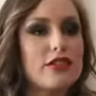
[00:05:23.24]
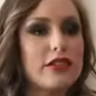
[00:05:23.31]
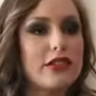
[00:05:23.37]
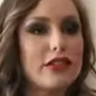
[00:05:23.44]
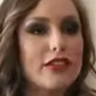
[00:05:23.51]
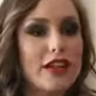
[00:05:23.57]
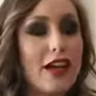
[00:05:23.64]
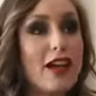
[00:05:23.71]
doing
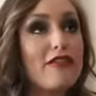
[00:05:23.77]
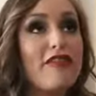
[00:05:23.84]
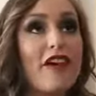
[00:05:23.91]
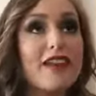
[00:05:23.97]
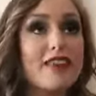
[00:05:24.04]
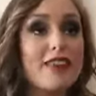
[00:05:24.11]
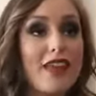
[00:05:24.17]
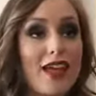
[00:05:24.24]
your thing, I
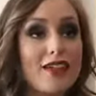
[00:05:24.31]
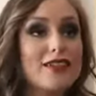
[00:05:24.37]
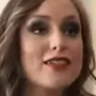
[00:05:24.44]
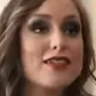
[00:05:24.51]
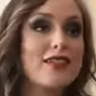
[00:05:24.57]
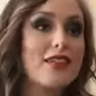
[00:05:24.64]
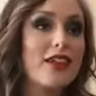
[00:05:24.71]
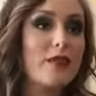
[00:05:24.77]
find that
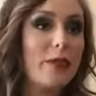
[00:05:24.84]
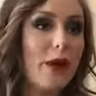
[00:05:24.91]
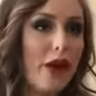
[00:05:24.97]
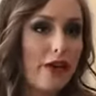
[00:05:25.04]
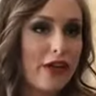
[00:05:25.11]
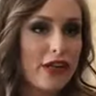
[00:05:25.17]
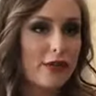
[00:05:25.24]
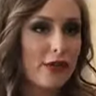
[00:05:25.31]

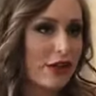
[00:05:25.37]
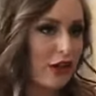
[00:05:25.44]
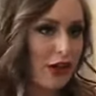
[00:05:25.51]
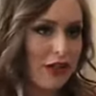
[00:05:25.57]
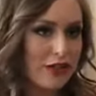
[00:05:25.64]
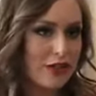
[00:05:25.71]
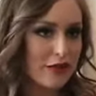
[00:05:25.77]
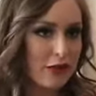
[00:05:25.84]
empowering
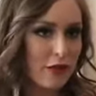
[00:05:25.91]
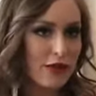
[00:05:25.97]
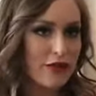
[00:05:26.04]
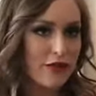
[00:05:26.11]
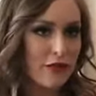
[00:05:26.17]
regardless of who it's